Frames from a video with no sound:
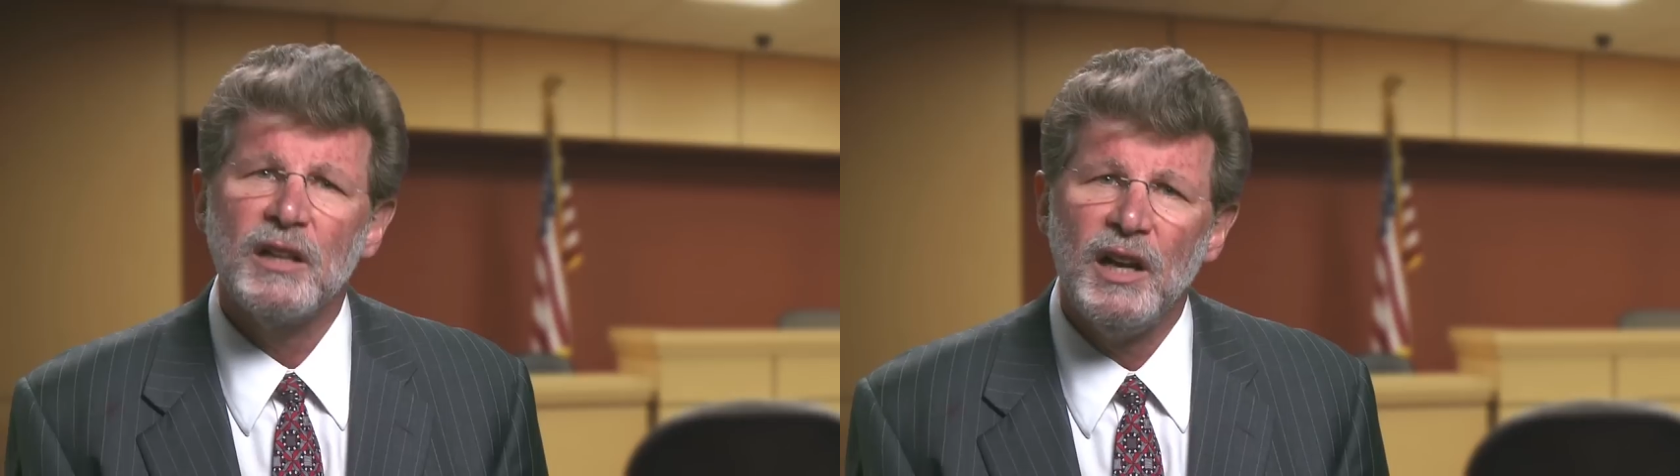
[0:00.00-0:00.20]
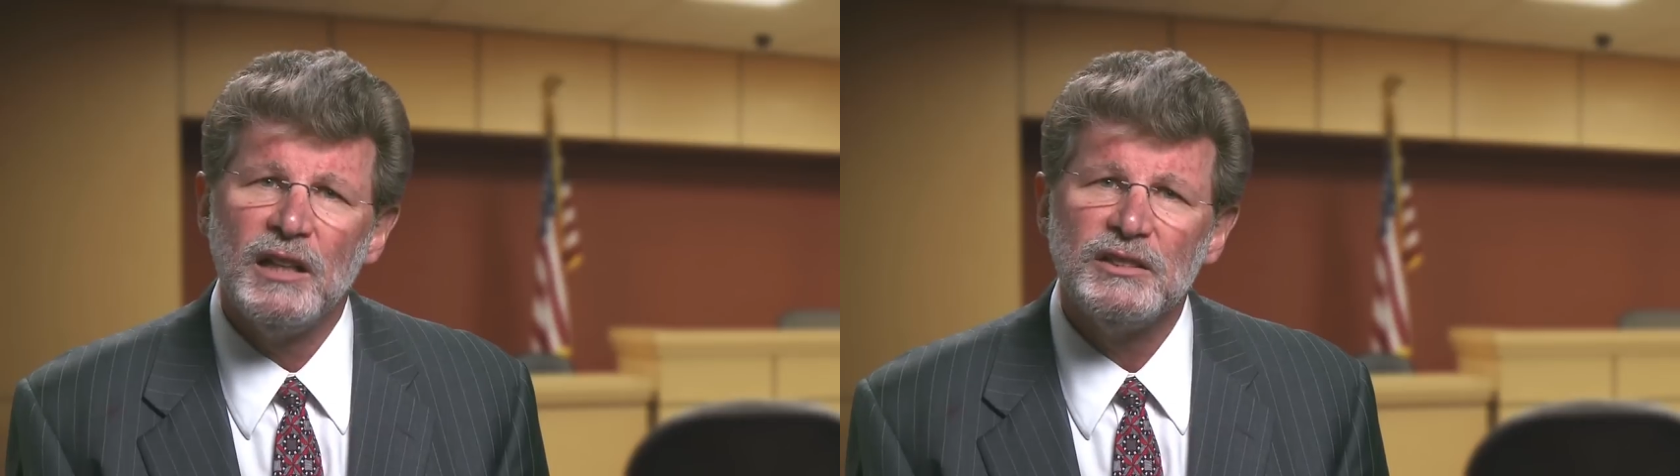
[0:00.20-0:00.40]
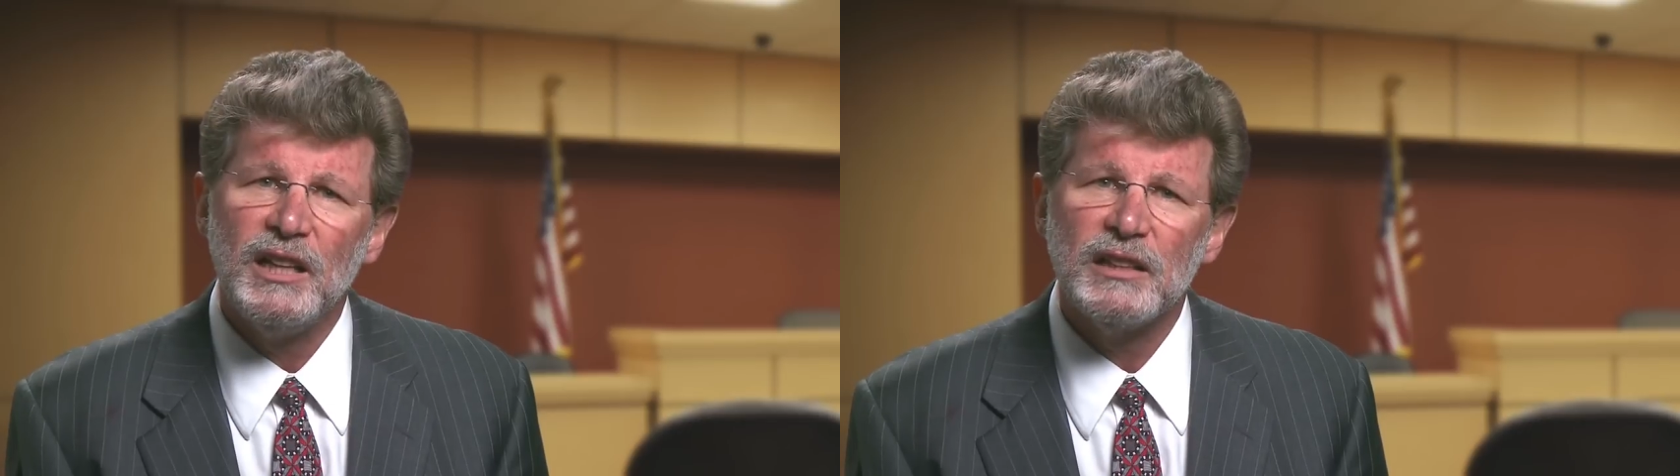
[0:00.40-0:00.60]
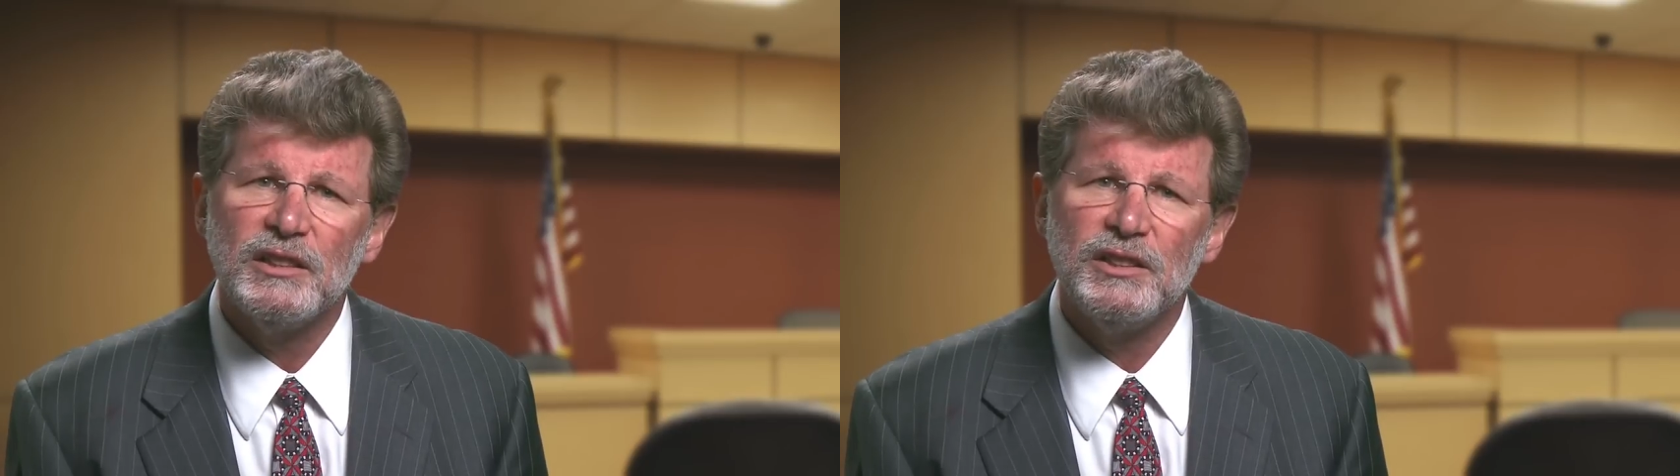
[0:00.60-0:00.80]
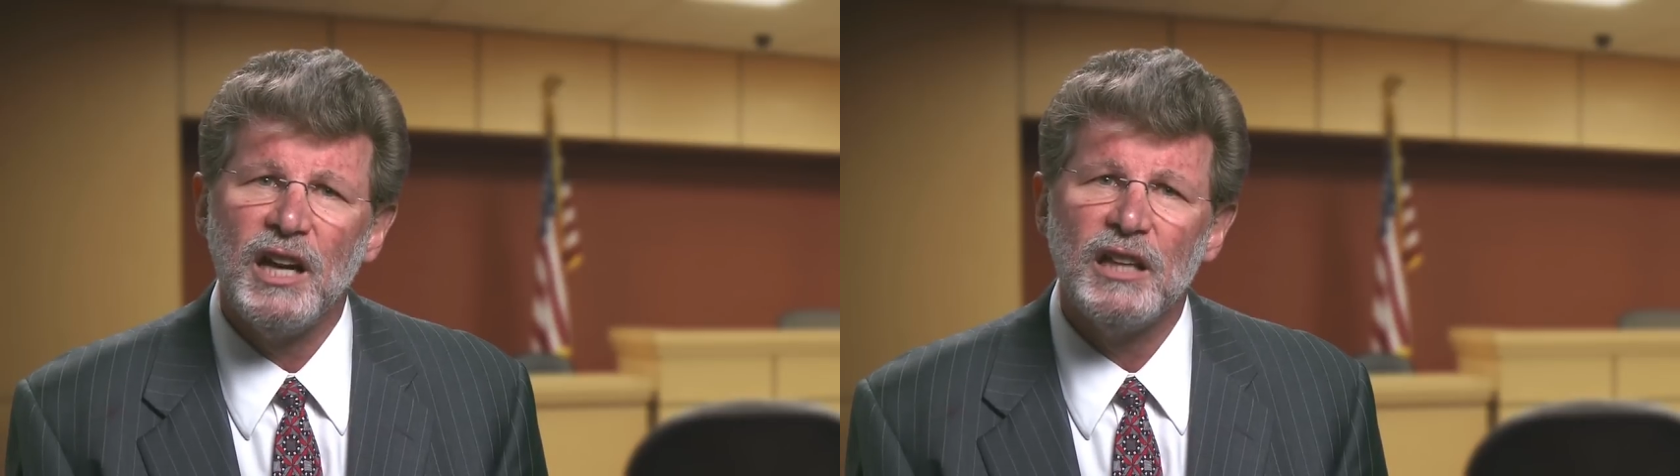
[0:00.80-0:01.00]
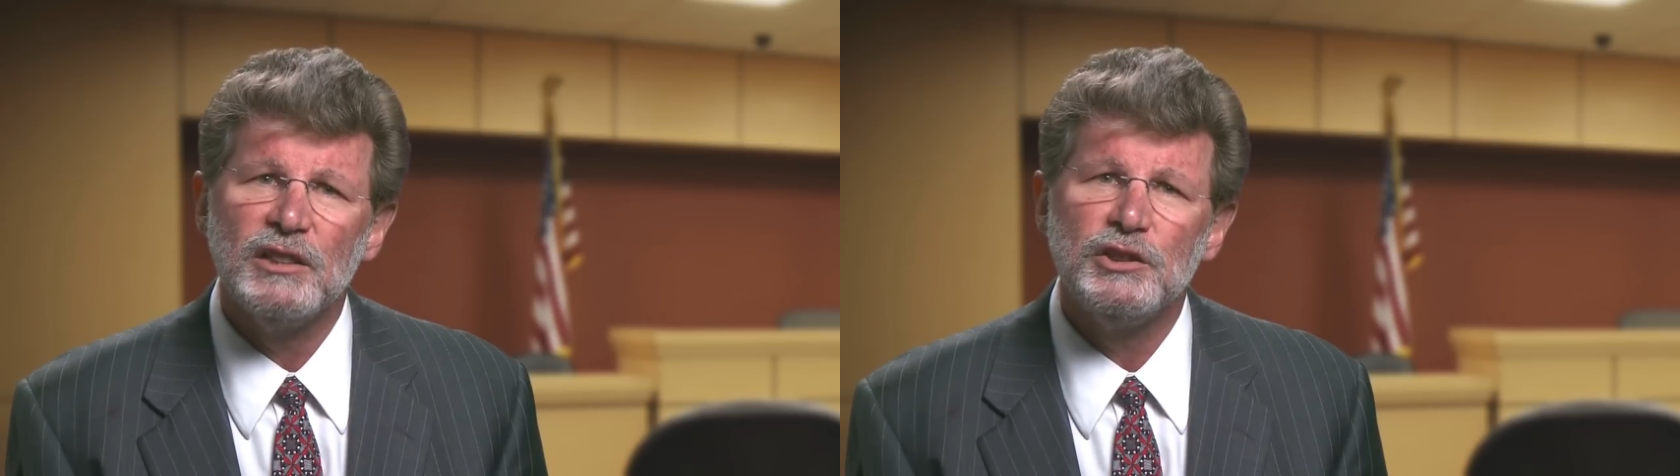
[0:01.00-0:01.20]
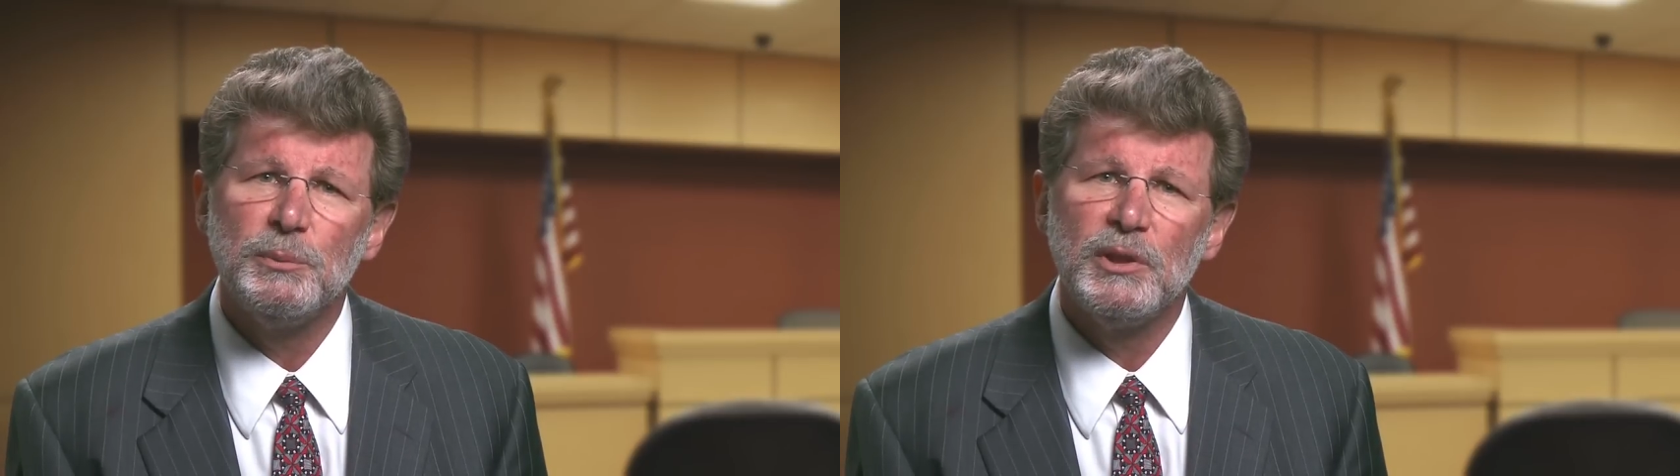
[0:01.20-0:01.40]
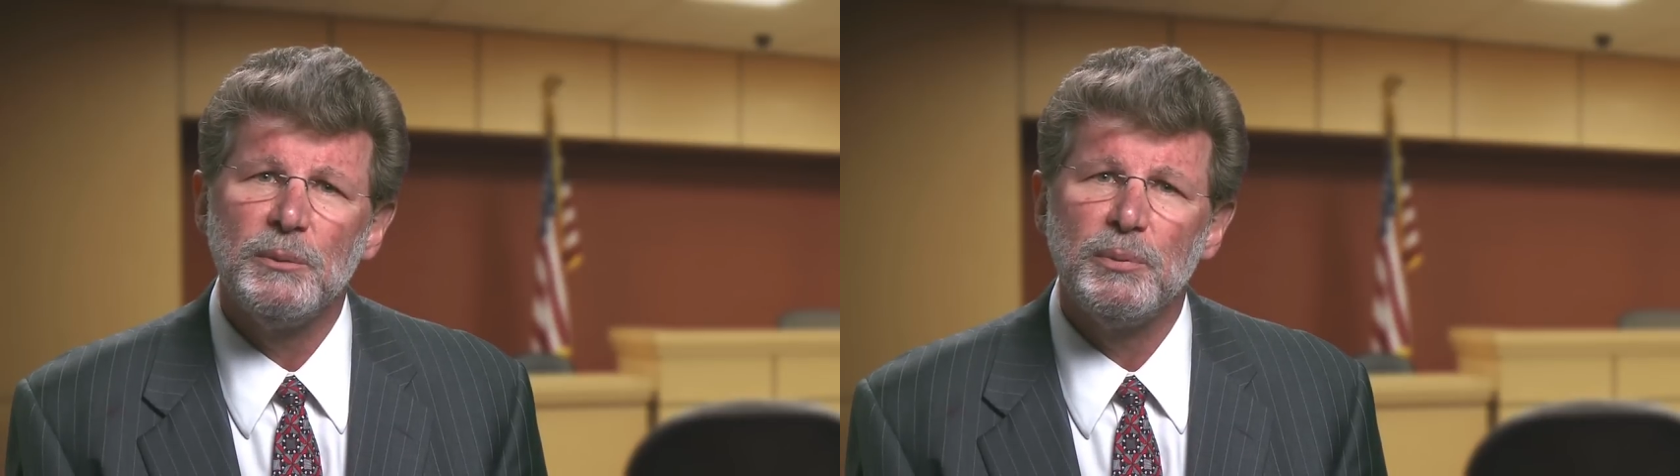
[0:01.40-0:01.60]
Contact a
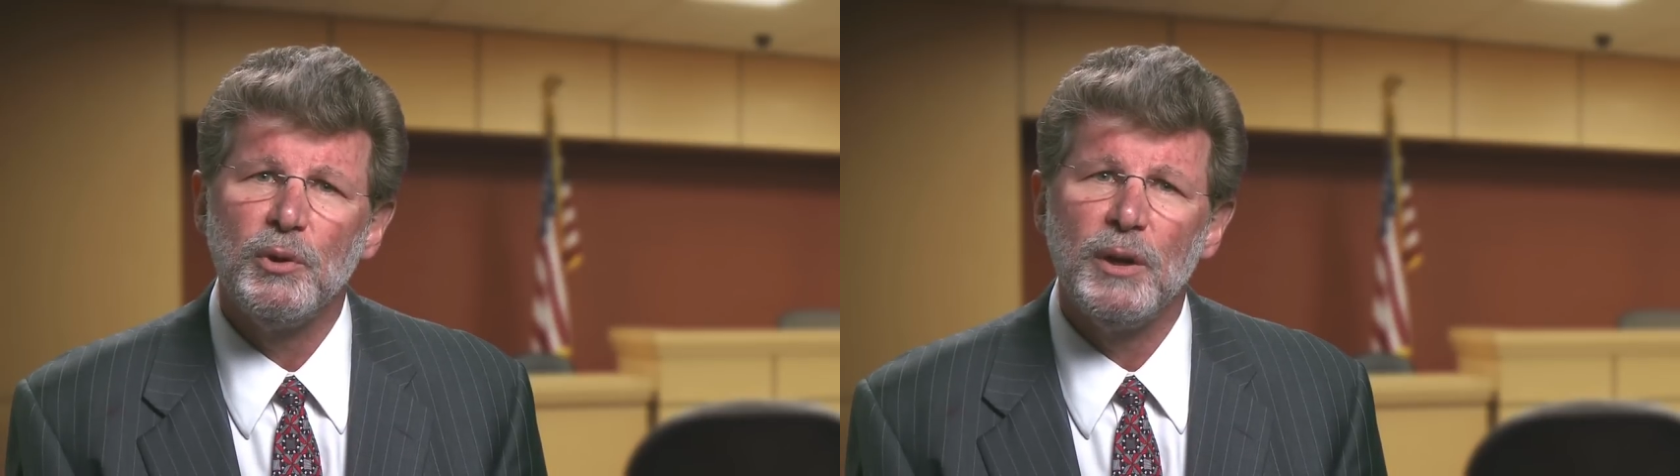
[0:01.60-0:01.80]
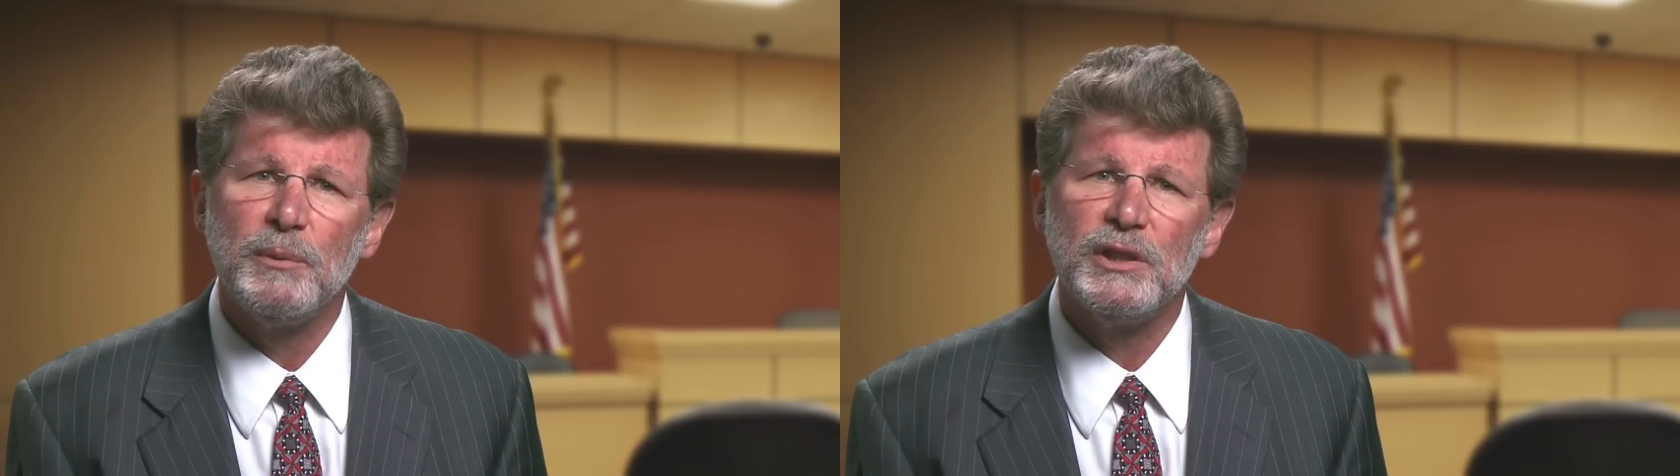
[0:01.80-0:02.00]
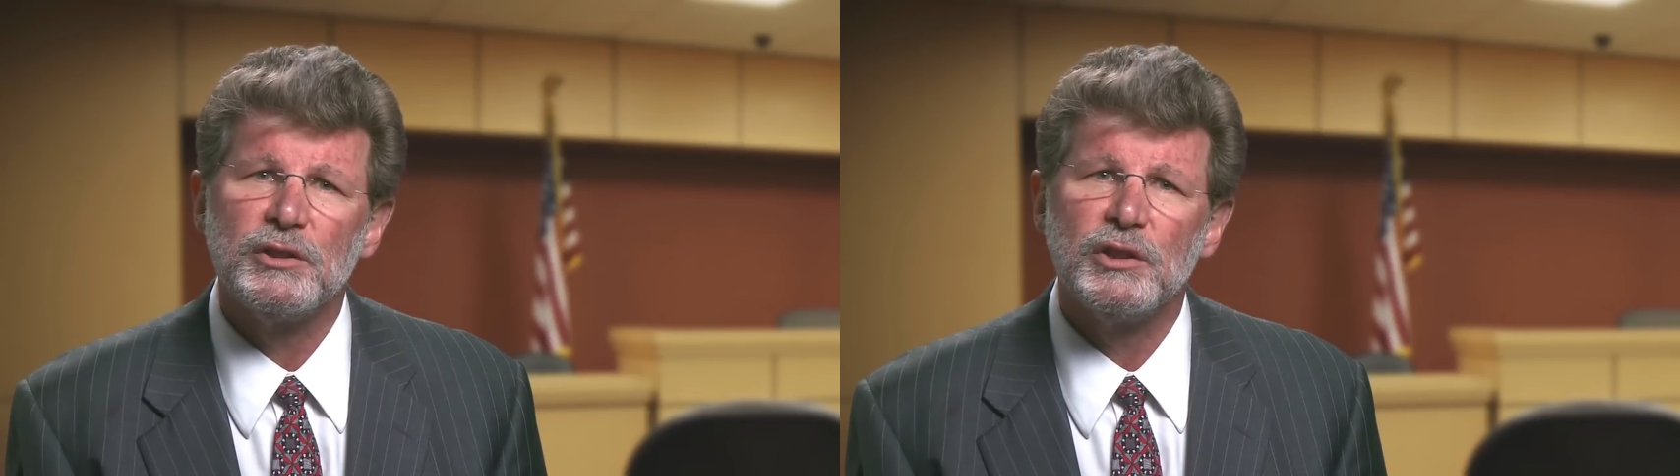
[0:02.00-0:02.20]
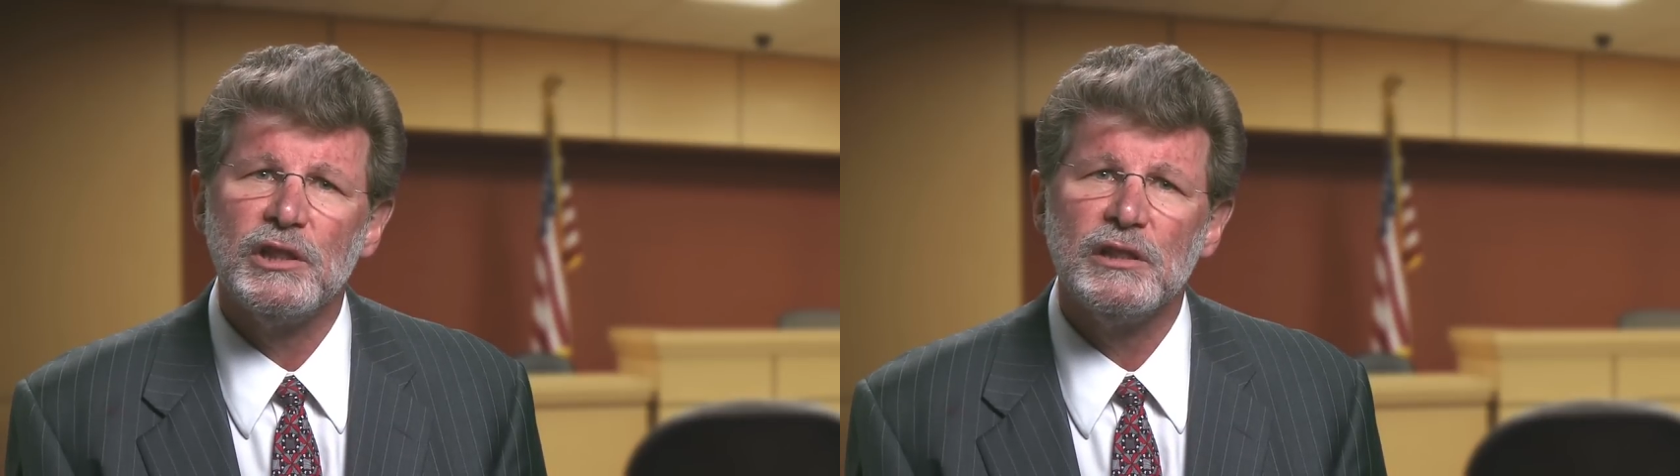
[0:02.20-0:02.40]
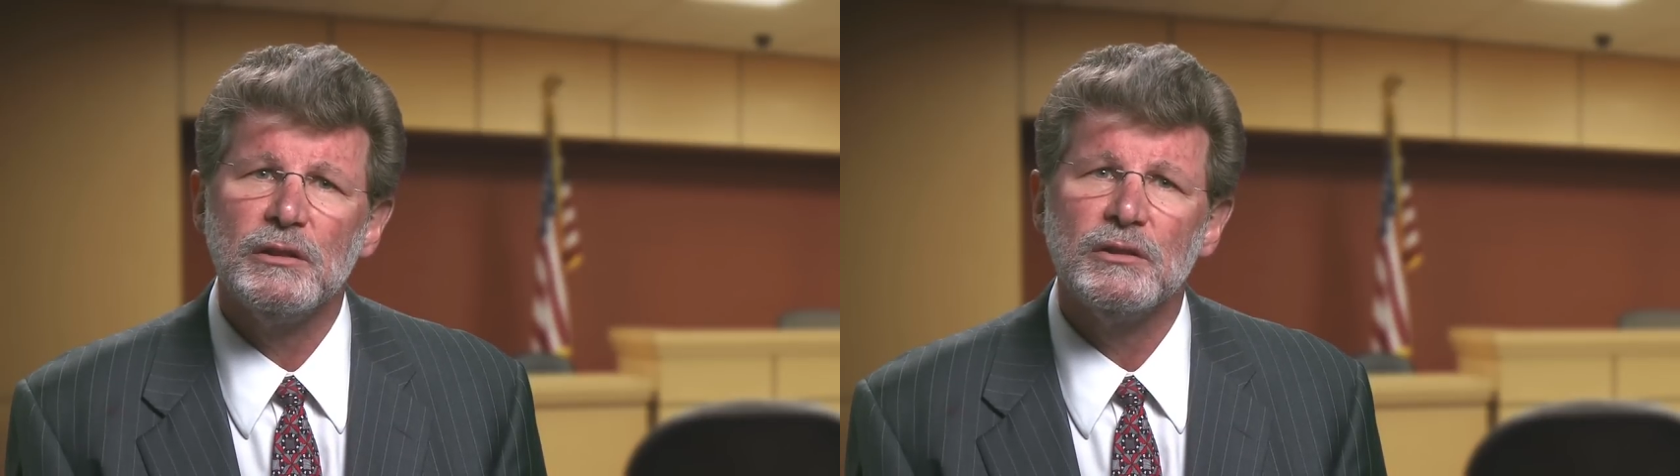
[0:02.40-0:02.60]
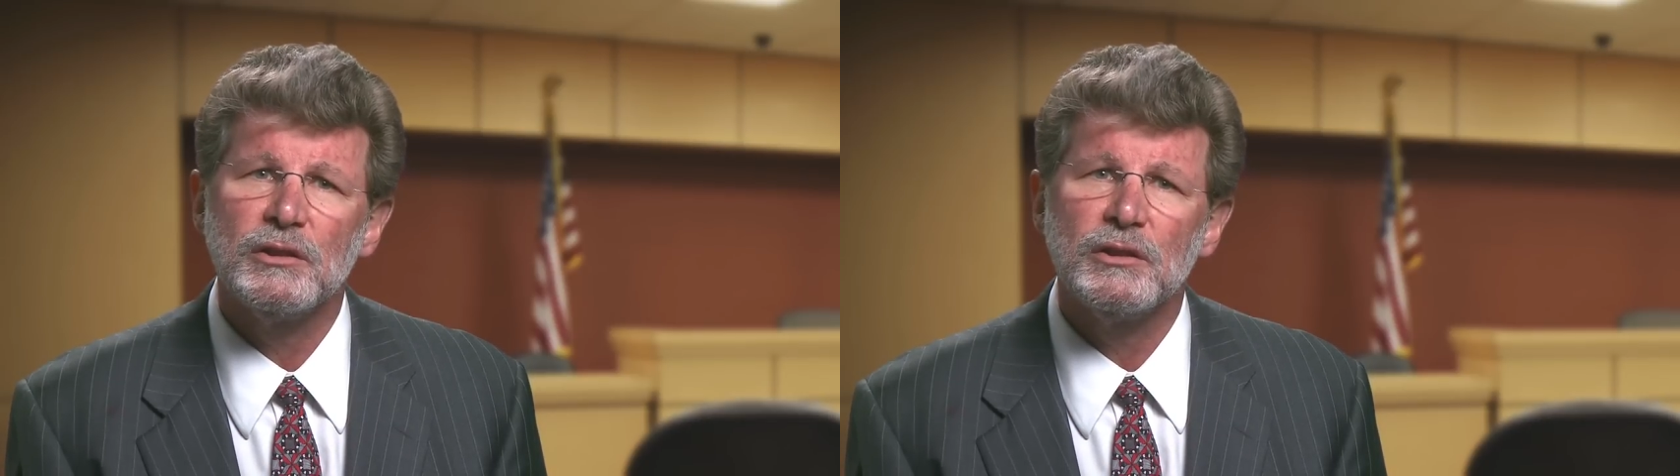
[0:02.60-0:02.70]
knowledgeable employment attorney